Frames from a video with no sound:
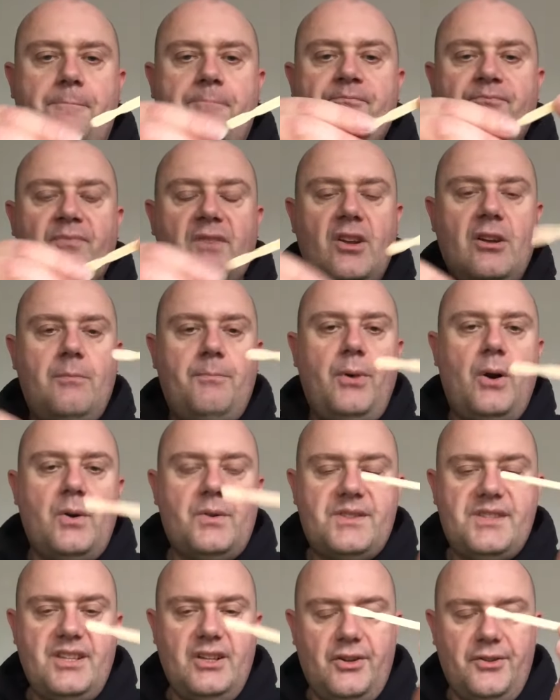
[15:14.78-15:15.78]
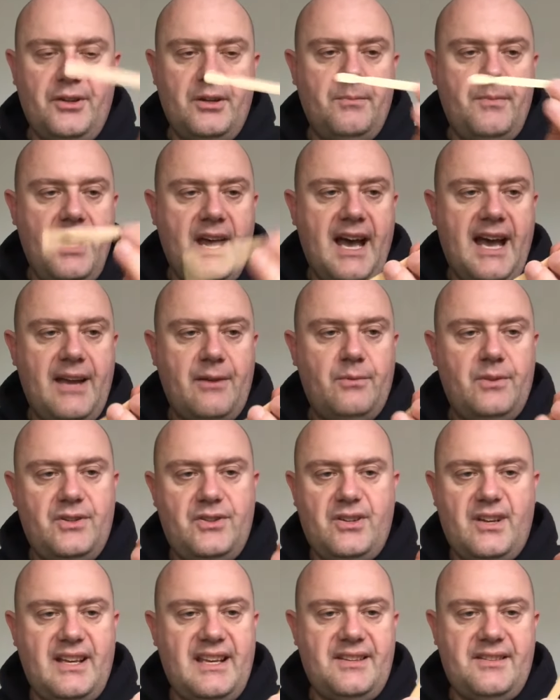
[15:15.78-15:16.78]
epoxy on them now, which I
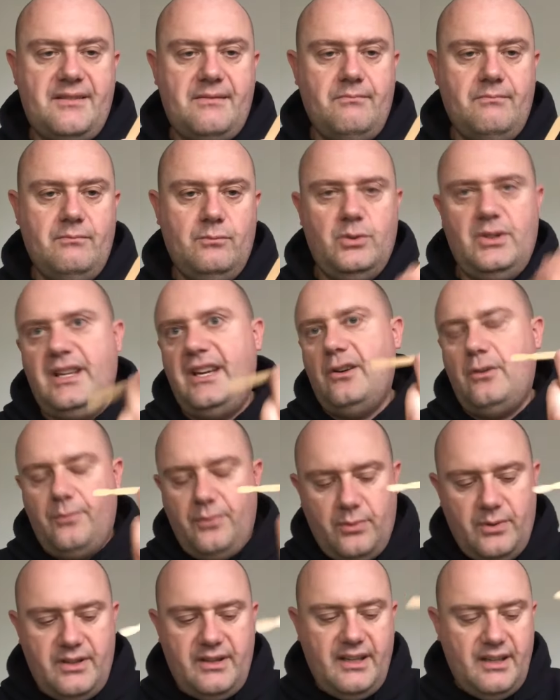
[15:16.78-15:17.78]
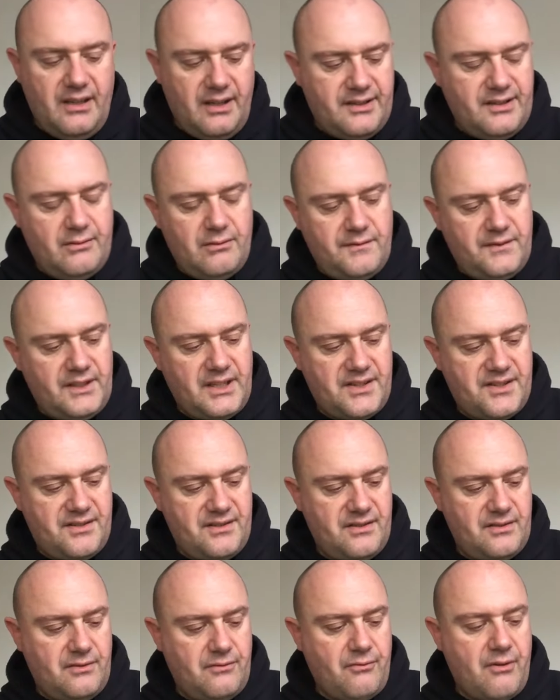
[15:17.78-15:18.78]
guess would help with the idea of dust
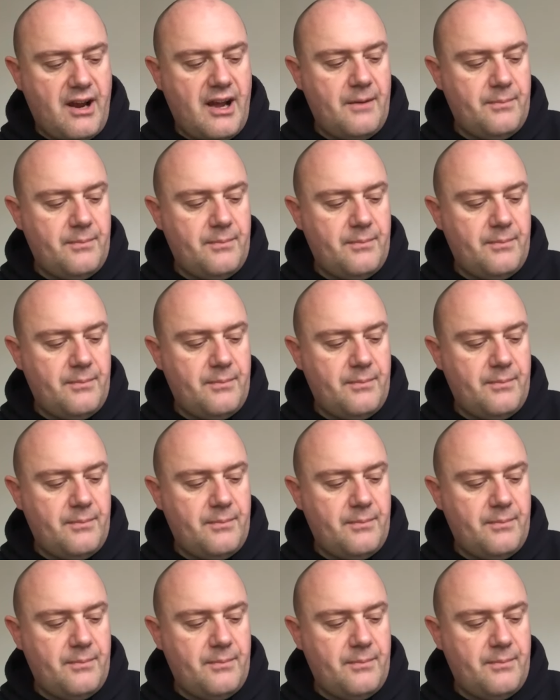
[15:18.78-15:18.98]
and crap.